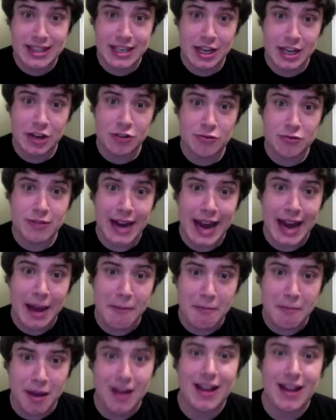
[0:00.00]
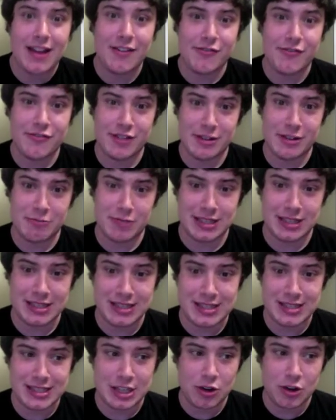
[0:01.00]
your grandma every
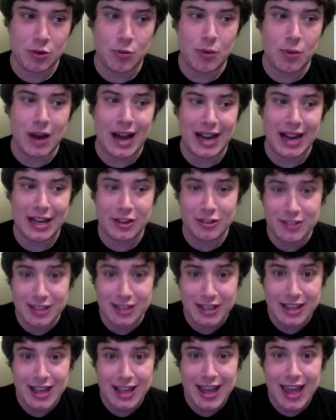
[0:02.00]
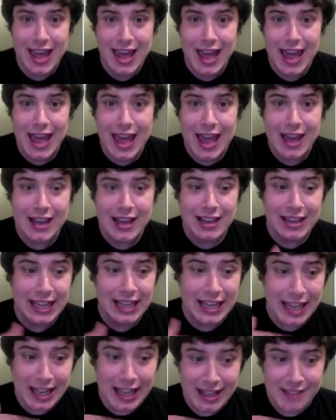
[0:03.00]
once in a while. You're
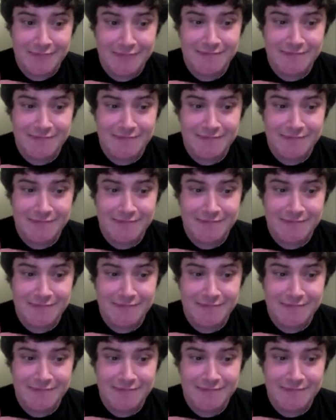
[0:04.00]
like,